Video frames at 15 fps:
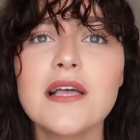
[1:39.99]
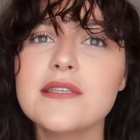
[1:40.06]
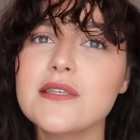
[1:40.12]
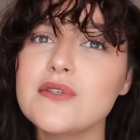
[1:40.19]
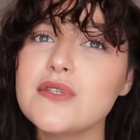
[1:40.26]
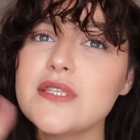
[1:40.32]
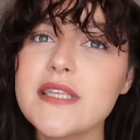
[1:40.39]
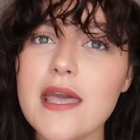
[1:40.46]
So
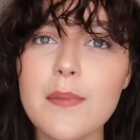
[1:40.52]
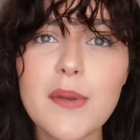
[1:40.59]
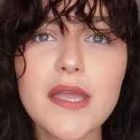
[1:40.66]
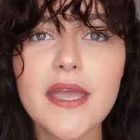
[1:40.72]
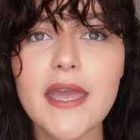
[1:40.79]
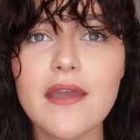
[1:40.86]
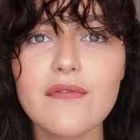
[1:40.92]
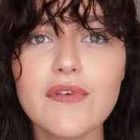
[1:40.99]

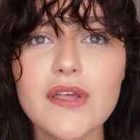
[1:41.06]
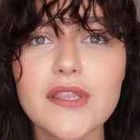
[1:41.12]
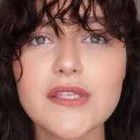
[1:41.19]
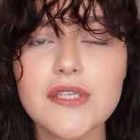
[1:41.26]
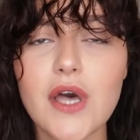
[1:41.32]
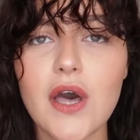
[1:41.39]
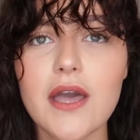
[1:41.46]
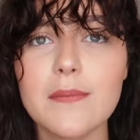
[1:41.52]
skipping it every other
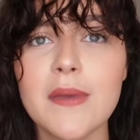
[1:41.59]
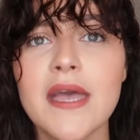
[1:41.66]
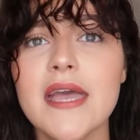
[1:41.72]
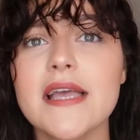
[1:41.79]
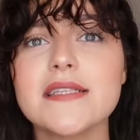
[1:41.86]
time